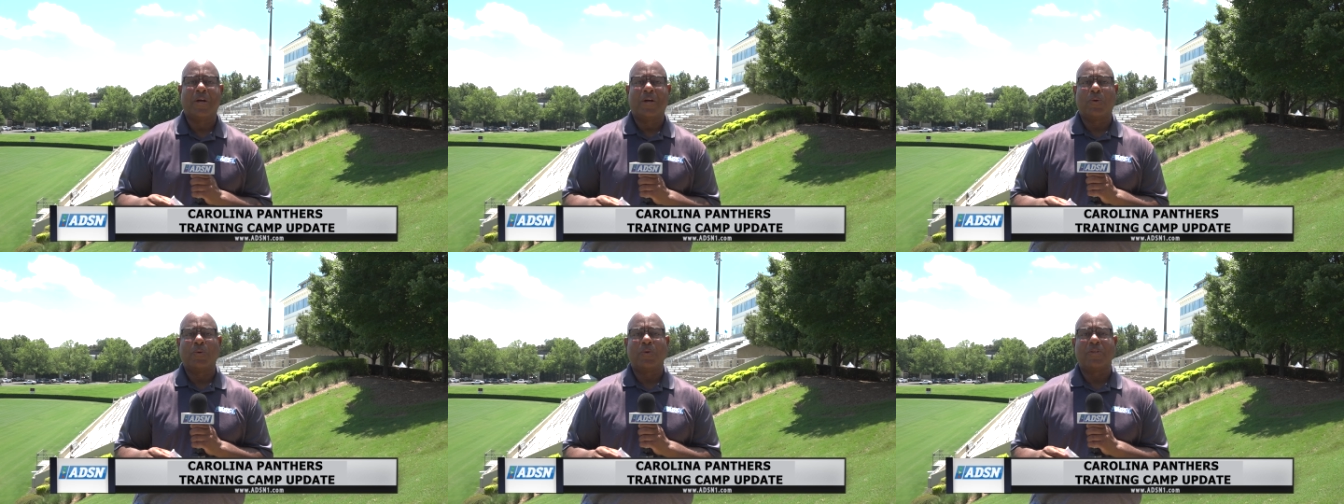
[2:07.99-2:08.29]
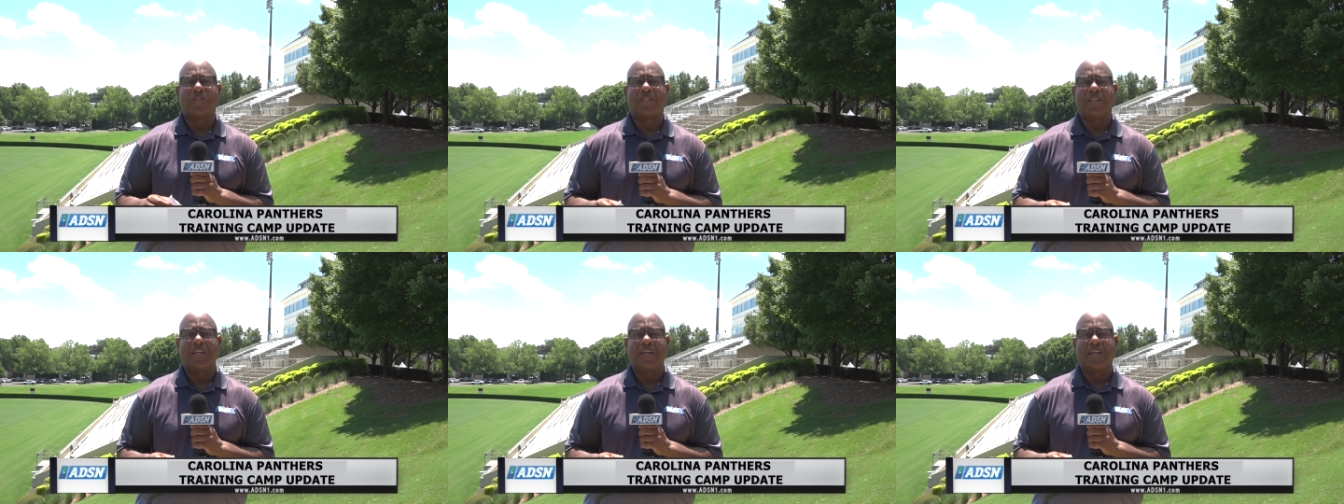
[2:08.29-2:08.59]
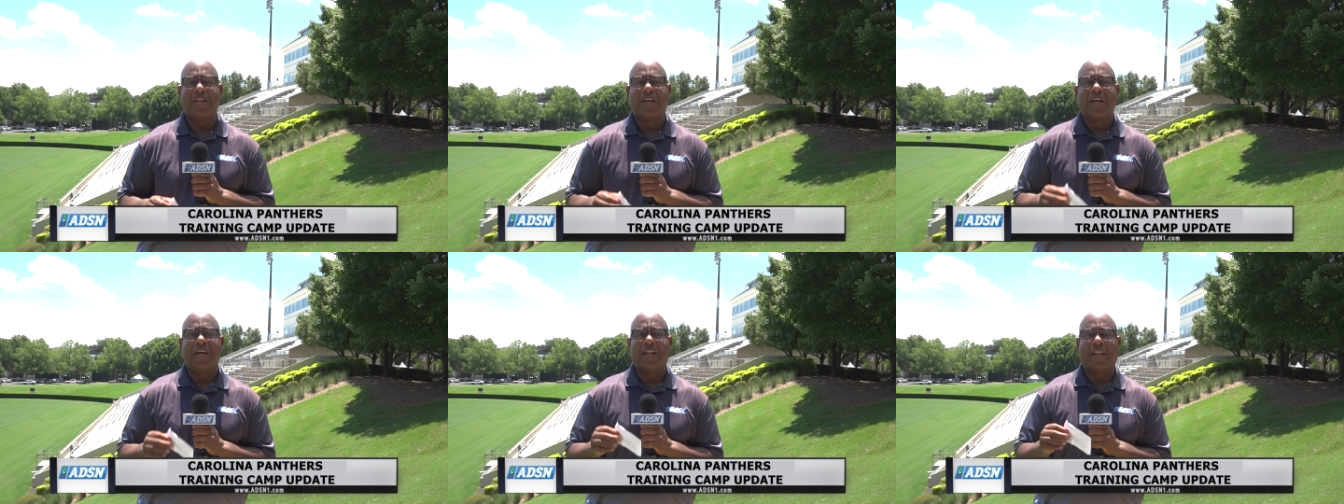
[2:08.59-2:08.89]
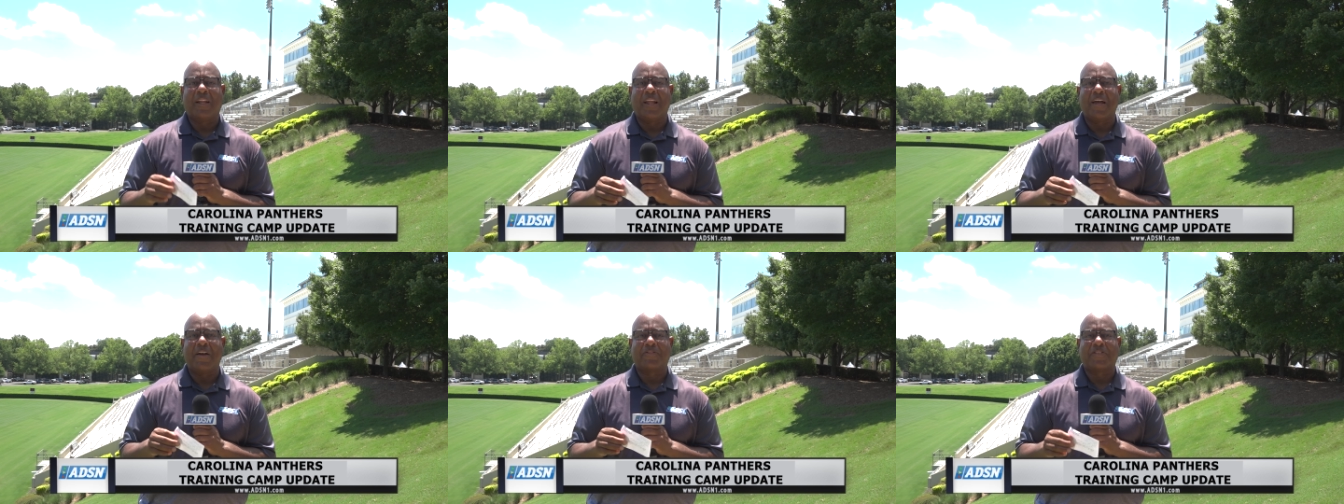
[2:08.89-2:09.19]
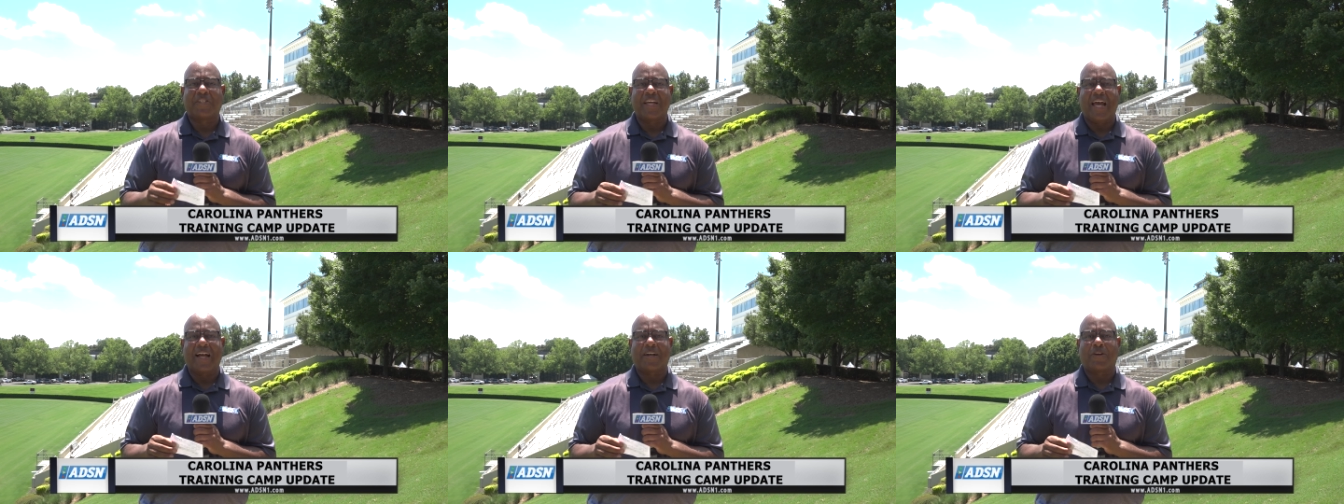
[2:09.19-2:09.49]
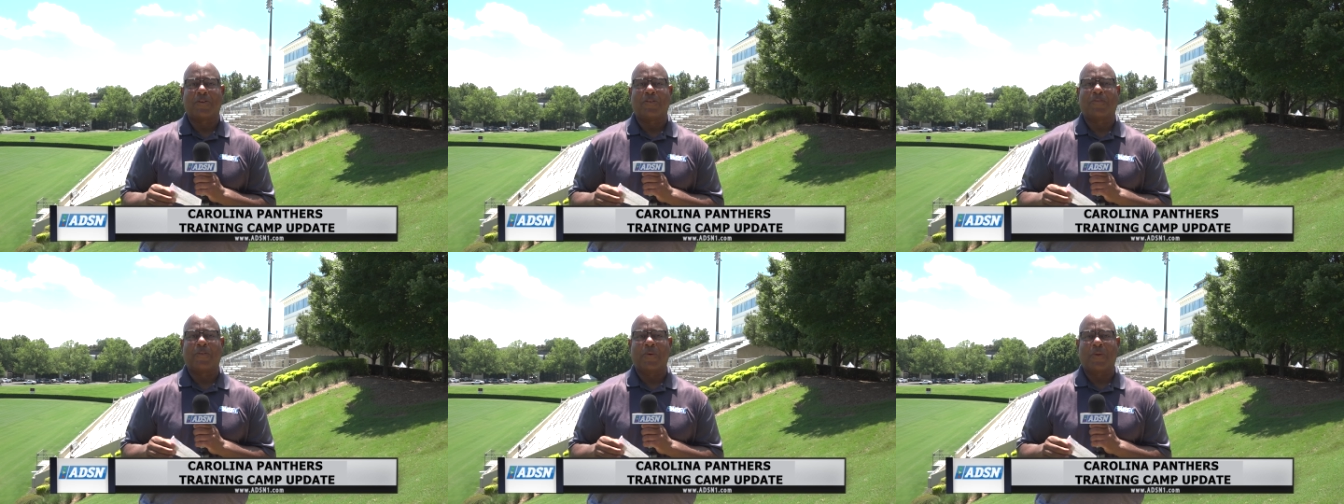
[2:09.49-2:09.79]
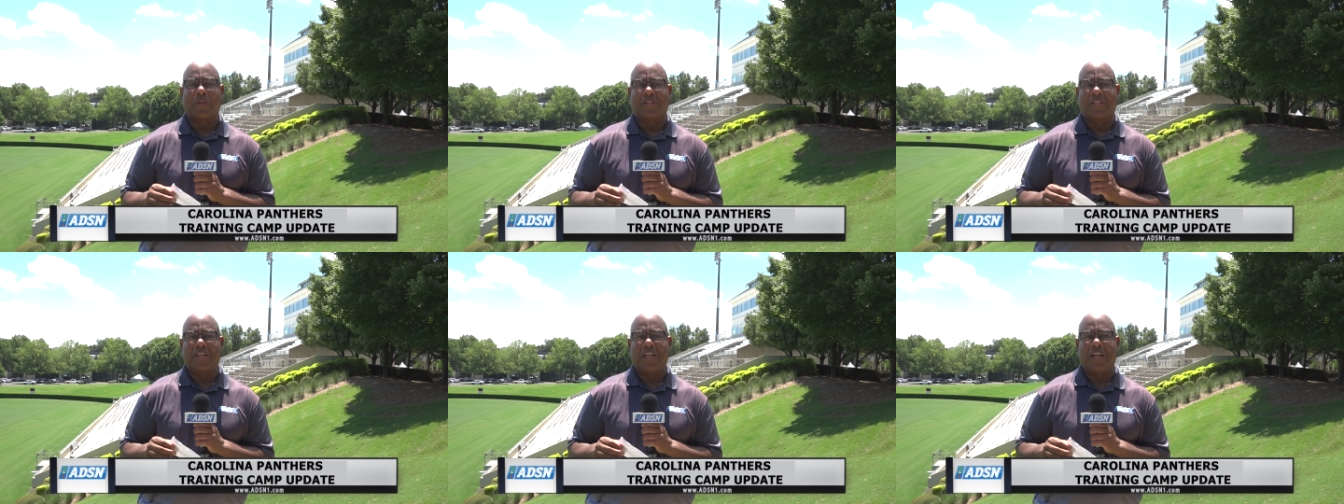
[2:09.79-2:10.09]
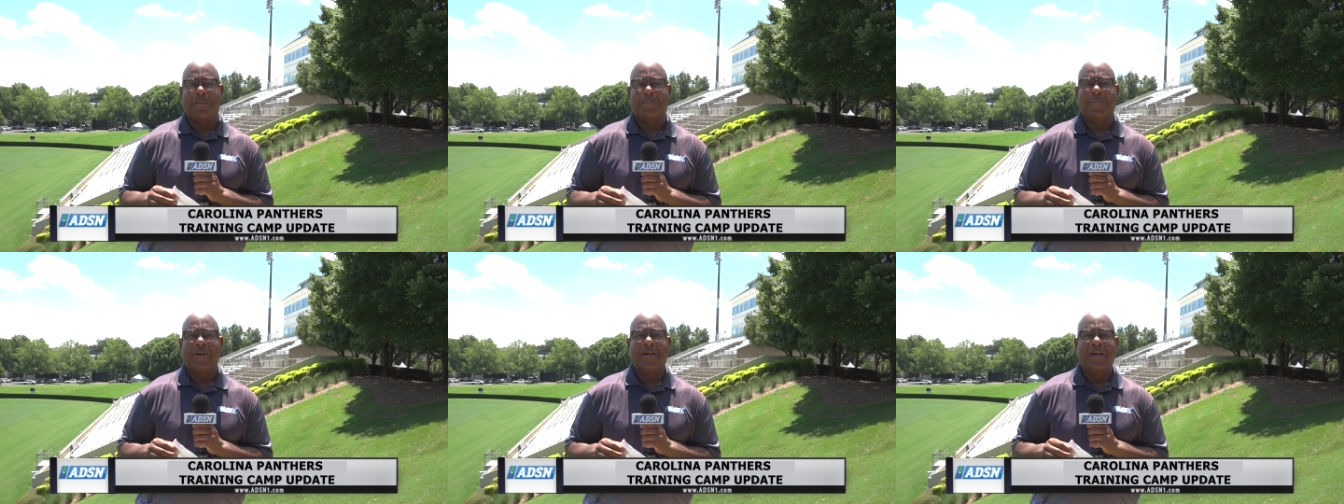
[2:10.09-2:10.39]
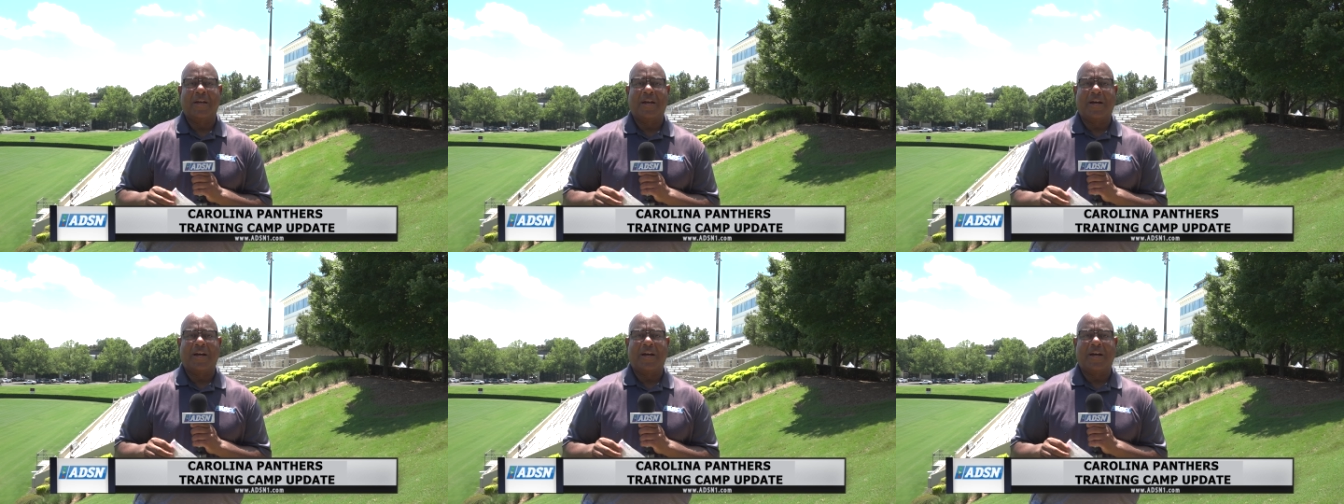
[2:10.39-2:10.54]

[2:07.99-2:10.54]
who is the left tackle for the team.